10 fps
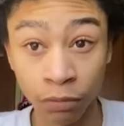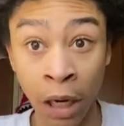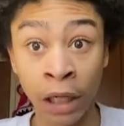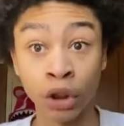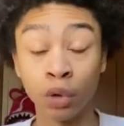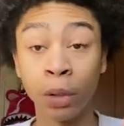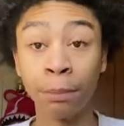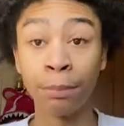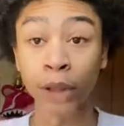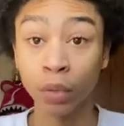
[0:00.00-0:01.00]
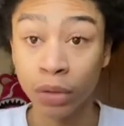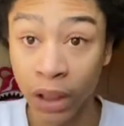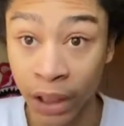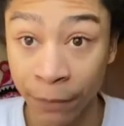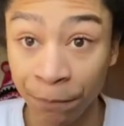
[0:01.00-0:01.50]
Mind you, the
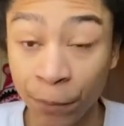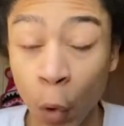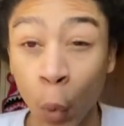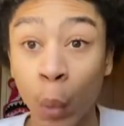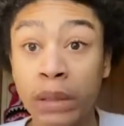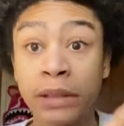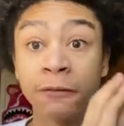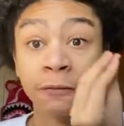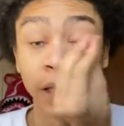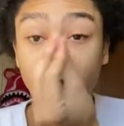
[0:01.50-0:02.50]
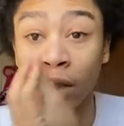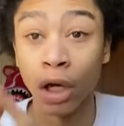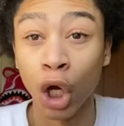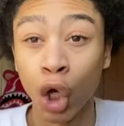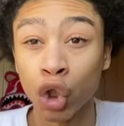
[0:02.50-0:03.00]
building was fake
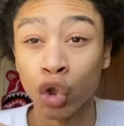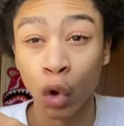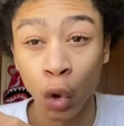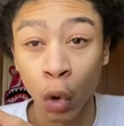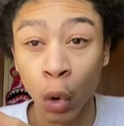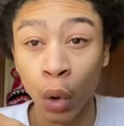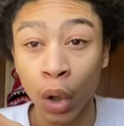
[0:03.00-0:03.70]
tall.